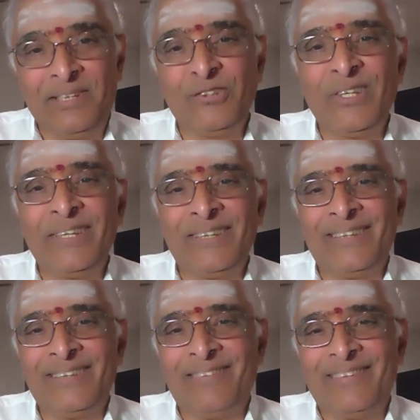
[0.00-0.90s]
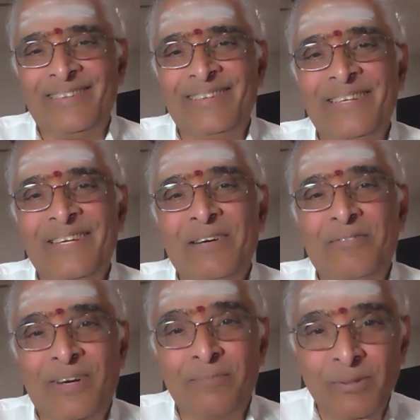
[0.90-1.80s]
teaching
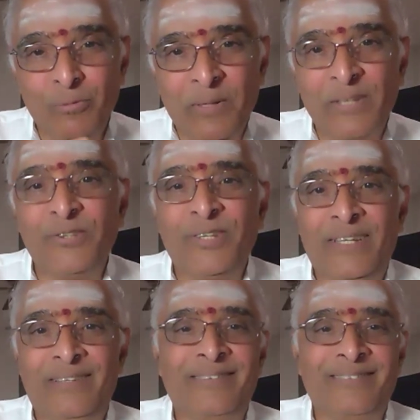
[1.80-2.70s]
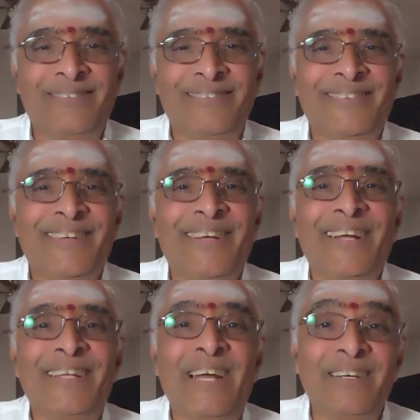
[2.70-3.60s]
from the Upanishad
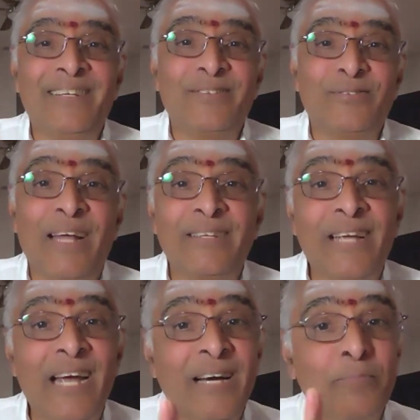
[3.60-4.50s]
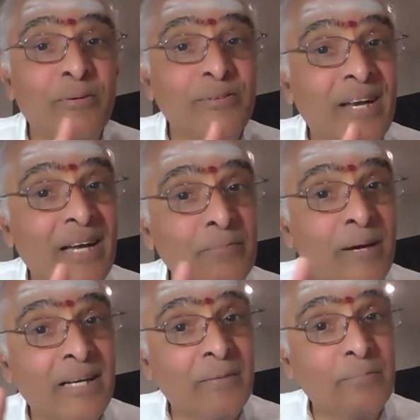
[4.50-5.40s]
that Swadhyaya
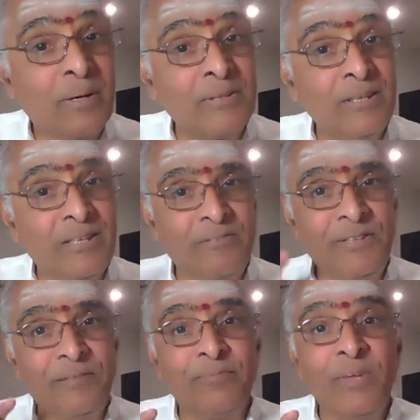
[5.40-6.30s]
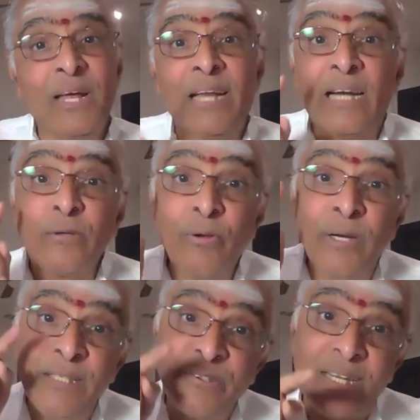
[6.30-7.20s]
Pravachanabhyana Pramatitavyam. Not
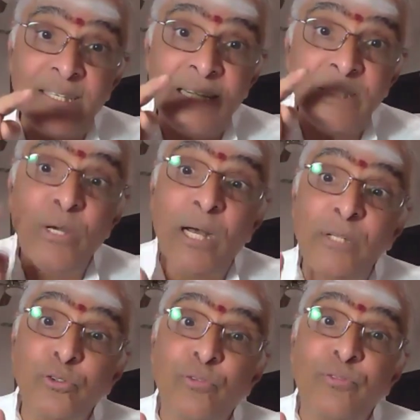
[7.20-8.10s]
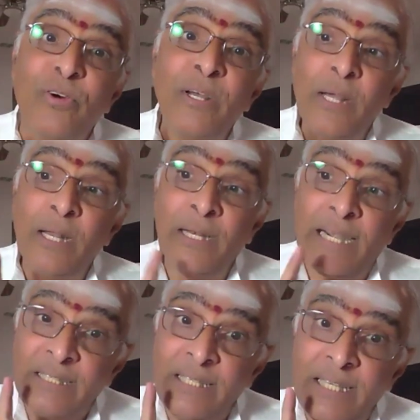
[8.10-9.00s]
only it said that, you also
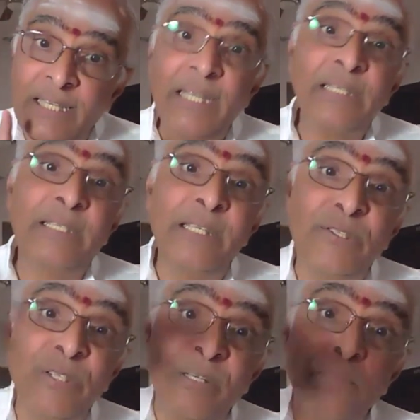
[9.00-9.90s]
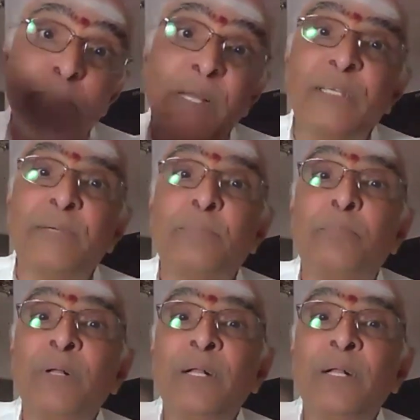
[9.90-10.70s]
let the teaching be